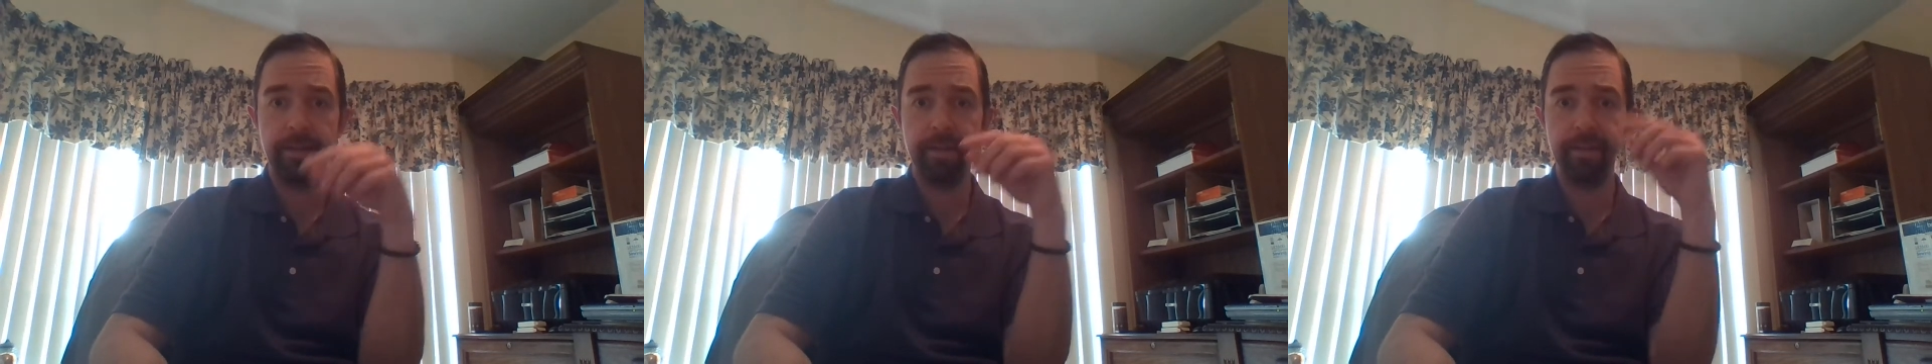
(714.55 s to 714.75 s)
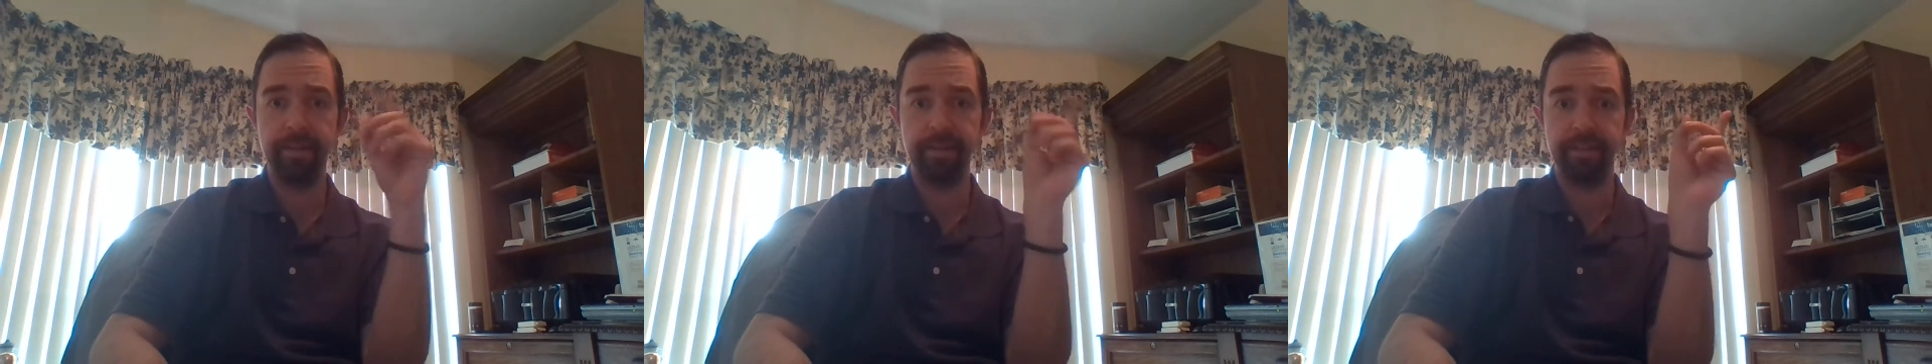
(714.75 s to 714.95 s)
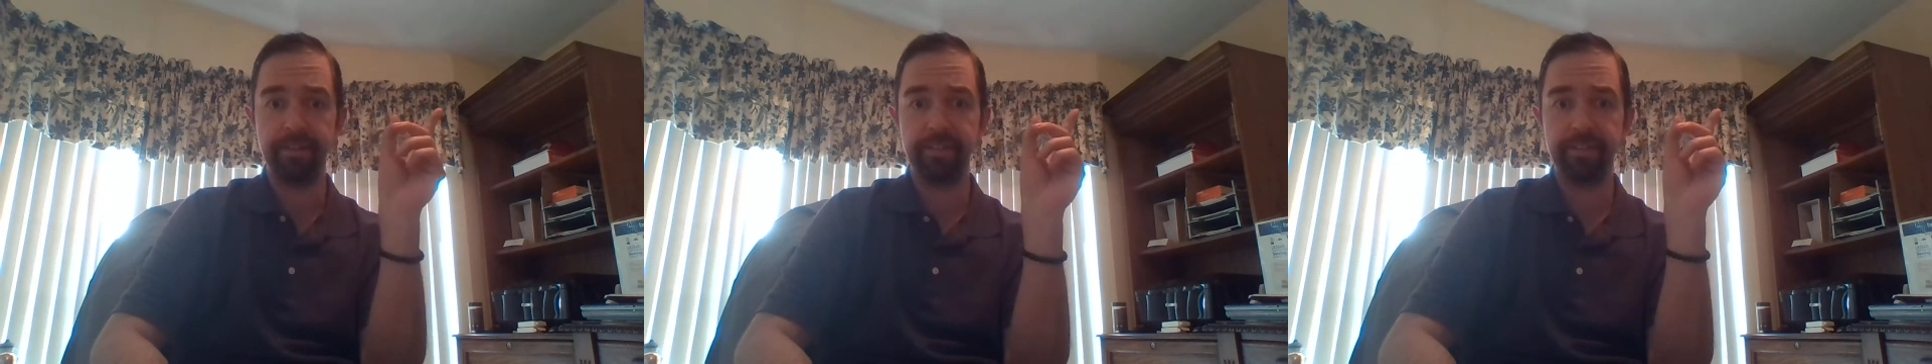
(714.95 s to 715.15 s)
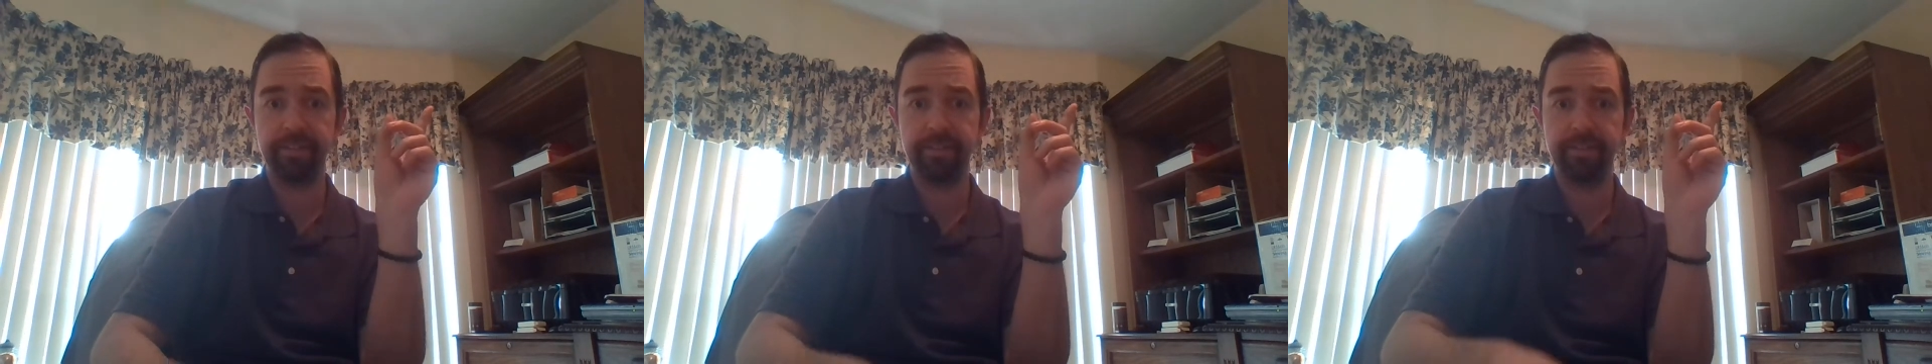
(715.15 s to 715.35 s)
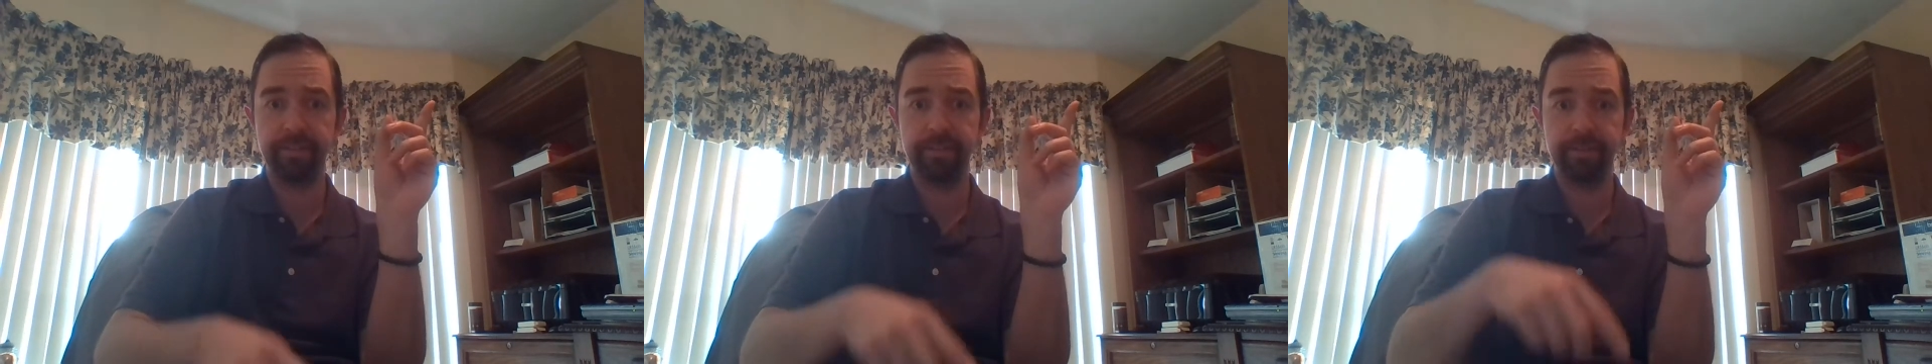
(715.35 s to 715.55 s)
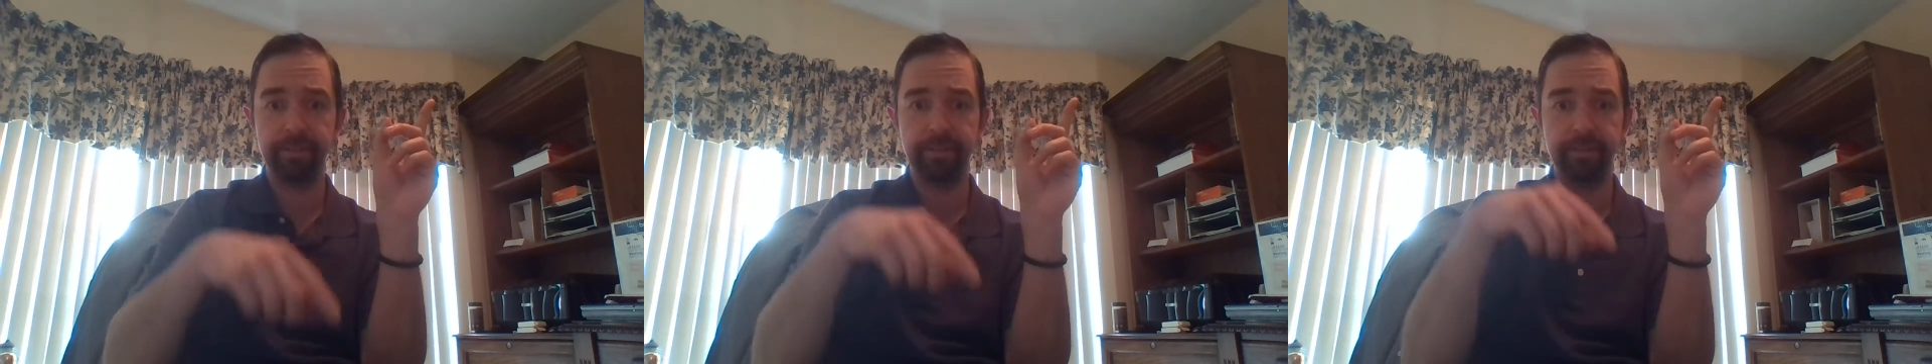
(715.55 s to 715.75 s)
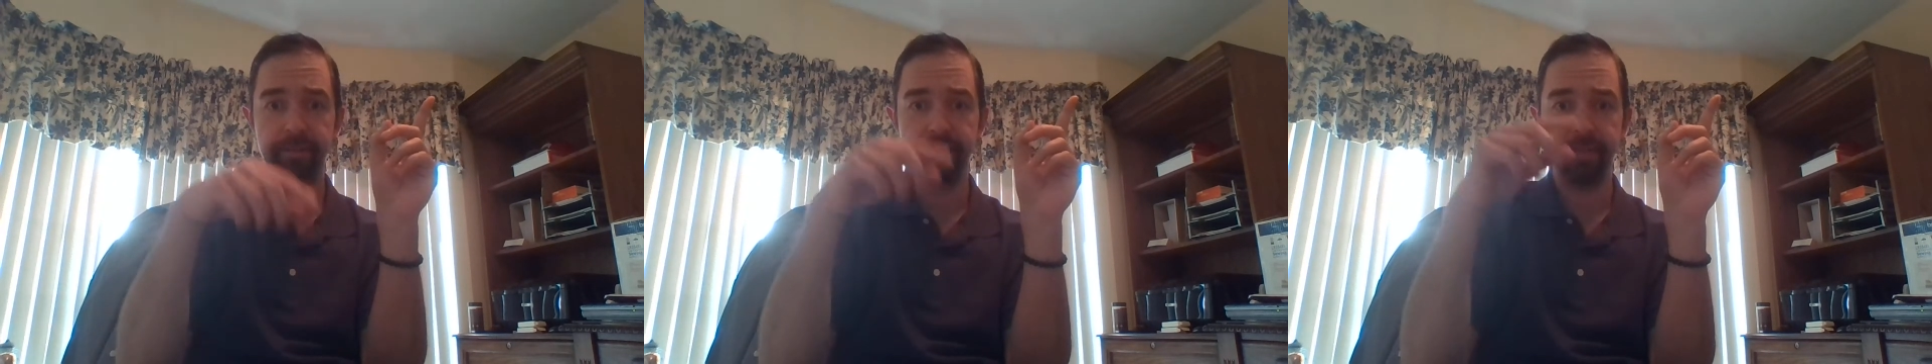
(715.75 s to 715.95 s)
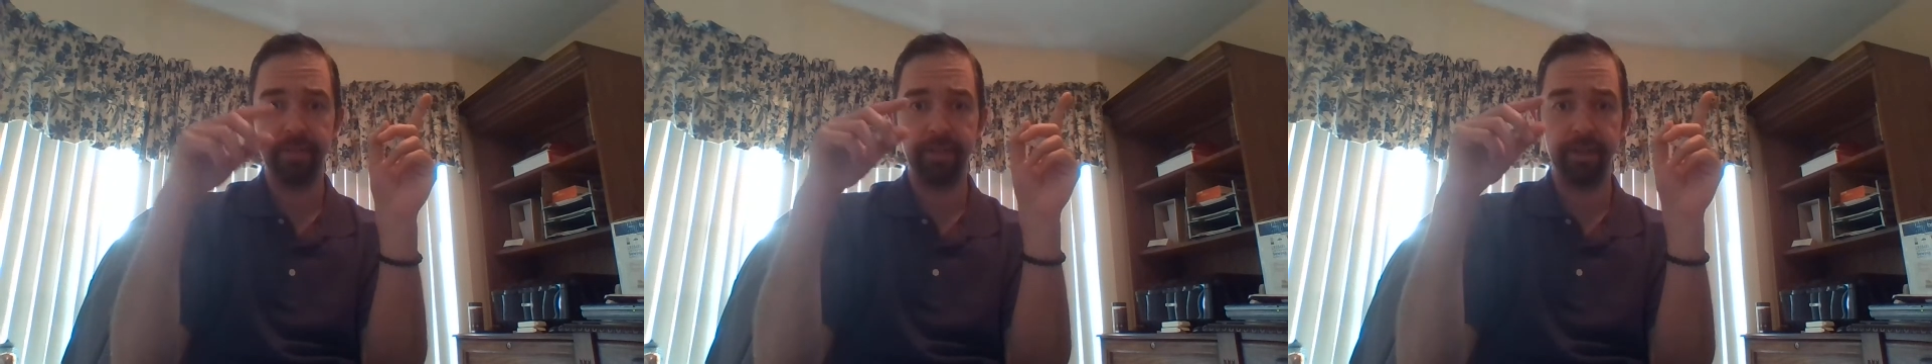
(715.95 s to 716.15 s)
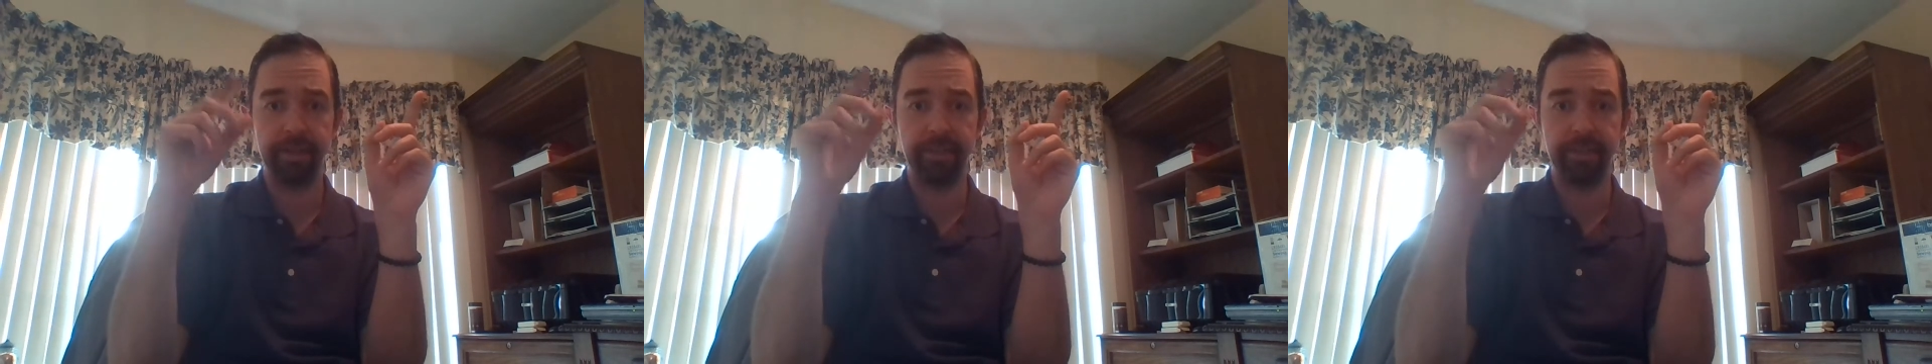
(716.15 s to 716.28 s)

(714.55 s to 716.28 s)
this and